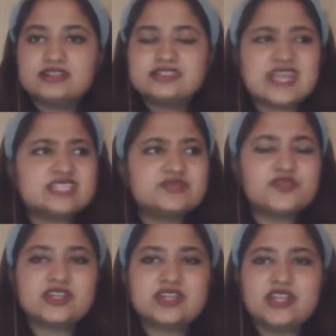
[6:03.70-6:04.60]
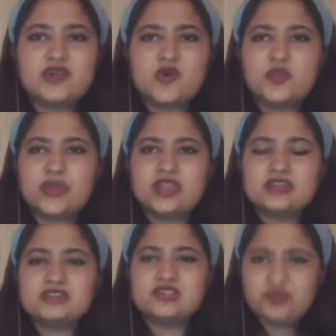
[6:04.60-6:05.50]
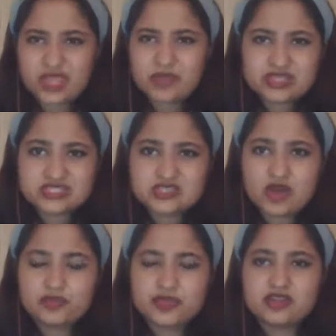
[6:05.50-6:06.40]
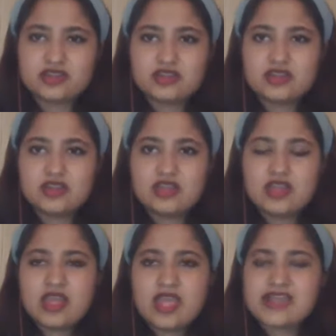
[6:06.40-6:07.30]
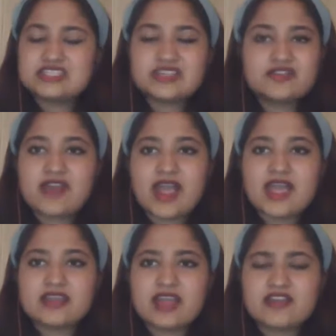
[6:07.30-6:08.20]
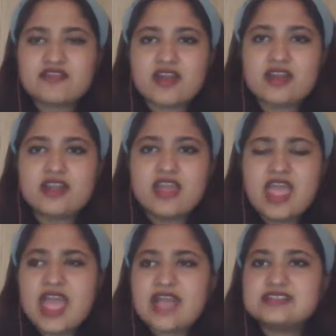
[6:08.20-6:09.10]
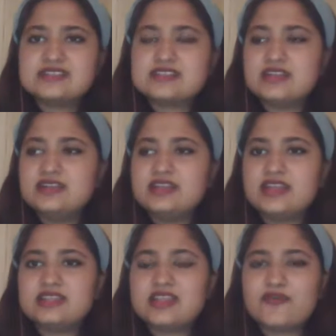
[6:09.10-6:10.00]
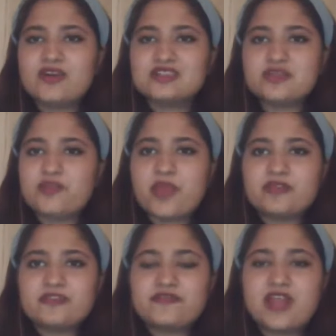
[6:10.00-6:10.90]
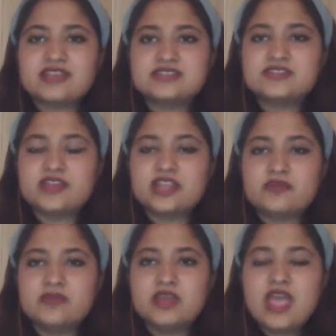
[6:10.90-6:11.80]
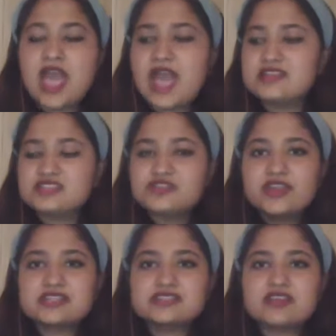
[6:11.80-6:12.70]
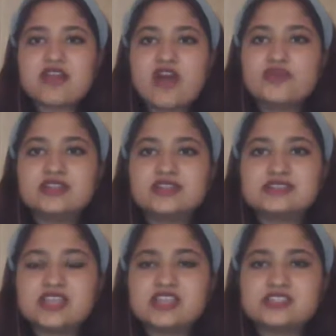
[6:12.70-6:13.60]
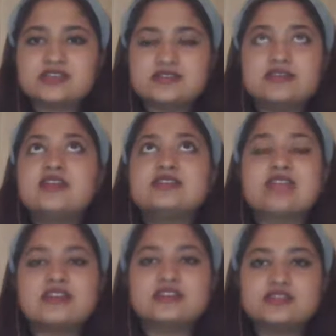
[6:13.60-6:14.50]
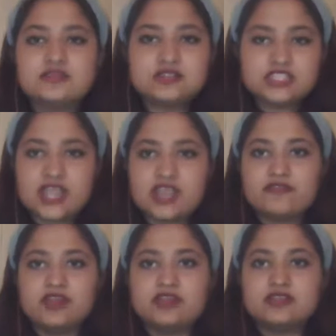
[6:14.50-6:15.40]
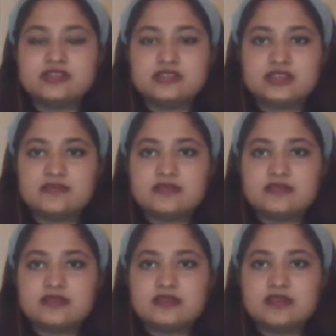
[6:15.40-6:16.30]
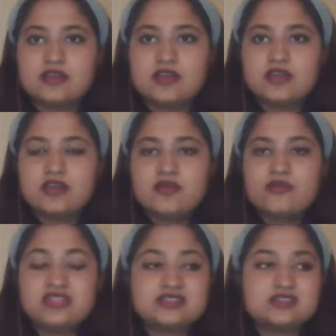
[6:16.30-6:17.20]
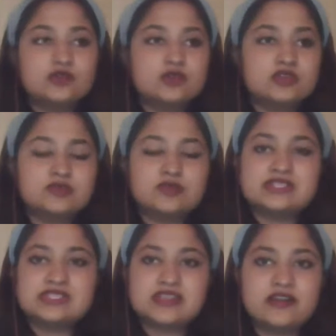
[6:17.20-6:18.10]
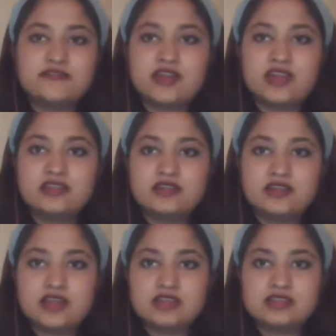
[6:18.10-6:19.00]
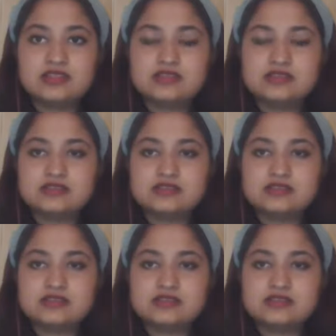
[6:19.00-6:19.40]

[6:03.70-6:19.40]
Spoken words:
desperately hoping to maybe stop it. And she ran and ran, and suddenly there was a petrifying scream, and the trees surrounding the station started to shake vigorously. Mr. Woods was terrified at this.